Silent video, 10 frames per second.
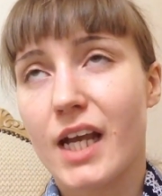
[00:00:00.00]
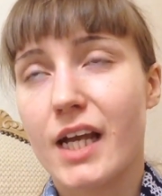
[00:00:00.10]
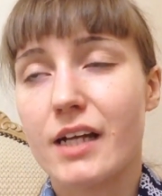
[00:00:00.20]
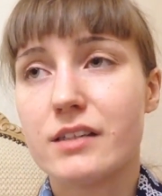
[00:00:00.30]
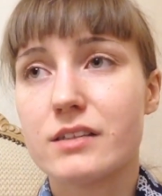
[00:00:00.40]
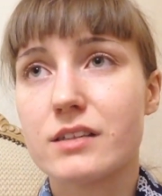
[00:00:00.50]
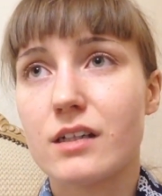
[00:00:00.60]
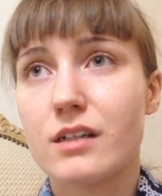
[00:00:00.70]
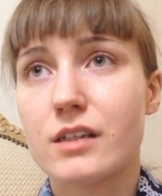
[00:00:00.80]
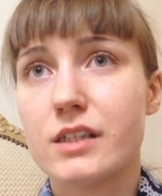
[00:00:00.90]
And
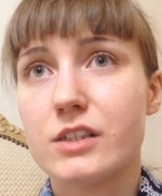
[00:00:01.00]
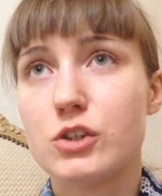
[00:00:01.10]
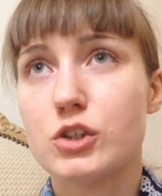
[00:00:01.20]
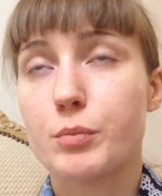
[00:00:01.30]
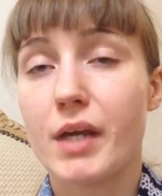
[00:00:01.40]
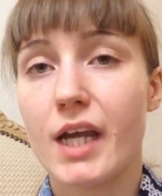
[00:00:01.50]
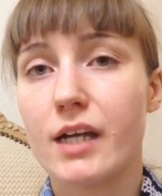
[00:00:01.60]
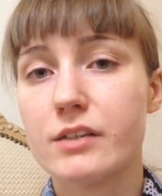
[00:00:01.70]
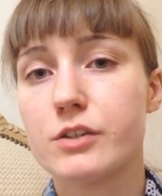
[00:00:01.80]
in Japan,